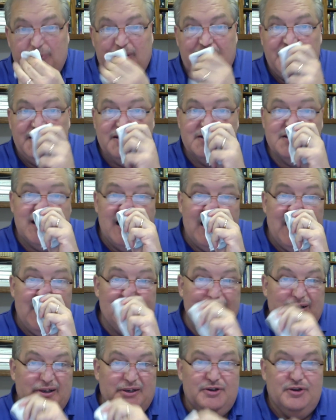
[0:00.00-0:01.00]
spent his
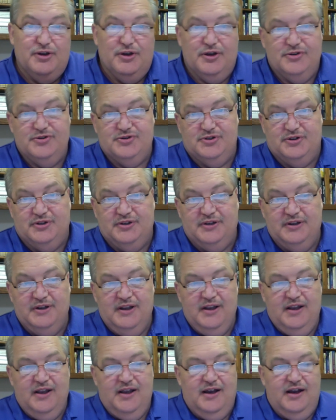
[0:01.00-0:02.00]
time in the dungeon
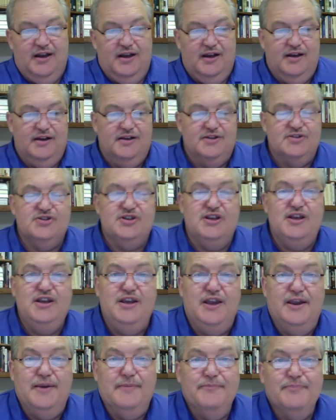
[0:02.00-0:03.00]

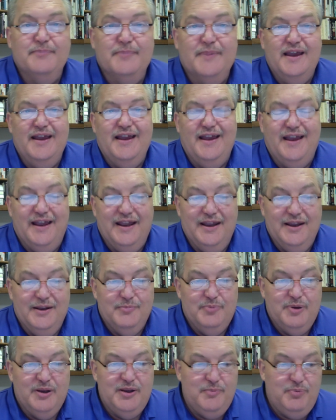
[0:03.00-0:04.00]
singing.
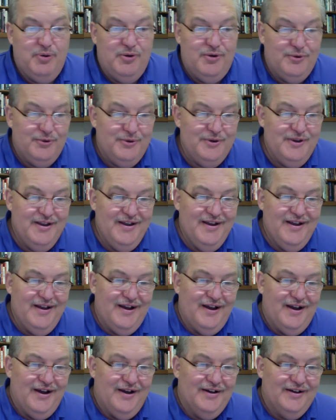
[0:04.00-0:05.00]
And people
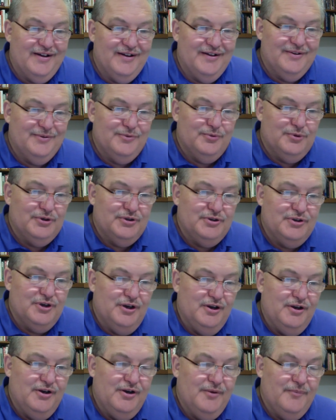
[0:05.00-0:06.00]
would
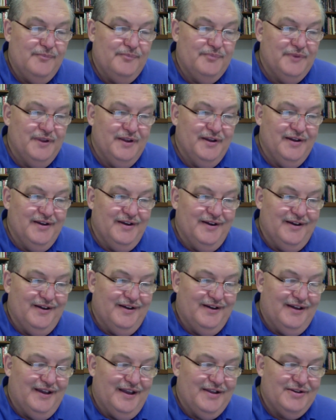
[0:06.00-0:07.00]
come
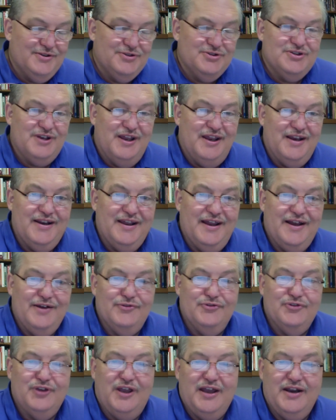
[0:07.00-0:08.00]
and stand
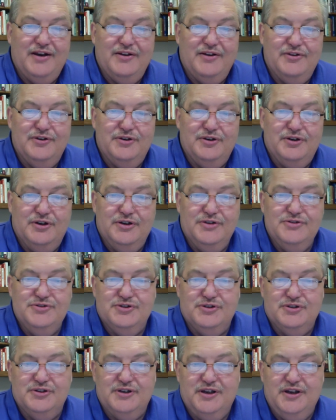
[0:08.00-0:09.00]
outside of the
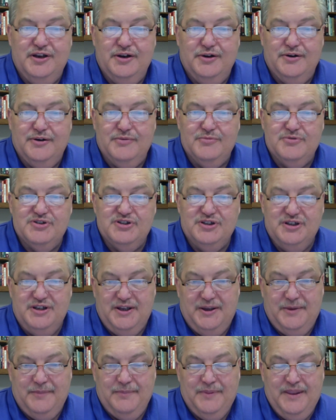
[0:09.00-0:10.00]
dungeon to hear him
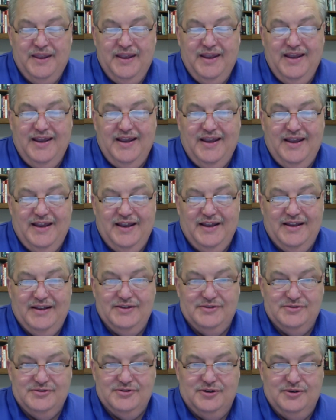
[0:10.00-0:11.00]
sing.
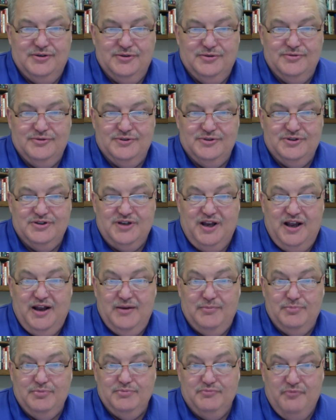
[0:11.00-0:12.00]
And so to
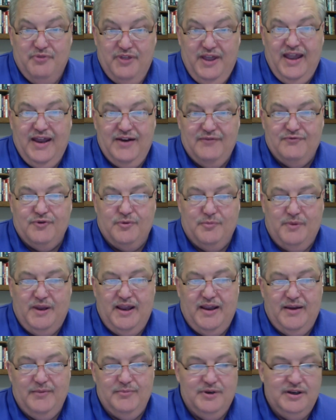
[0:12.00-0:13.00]
stop that from
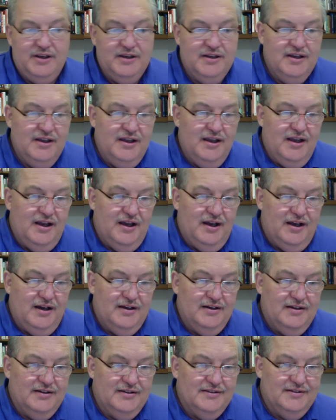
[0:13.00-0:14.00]
happening,
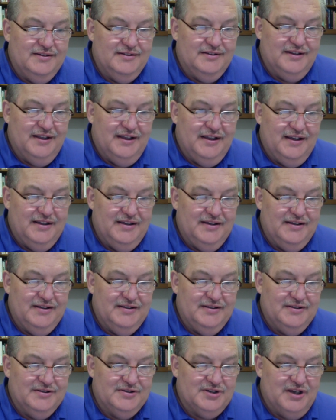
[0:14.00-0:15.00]
they
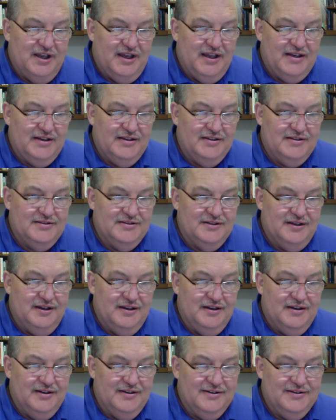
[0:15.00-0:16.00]
decided
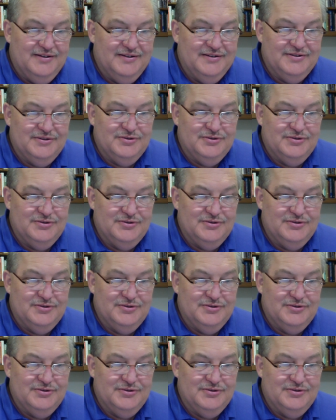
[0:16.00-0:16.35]
to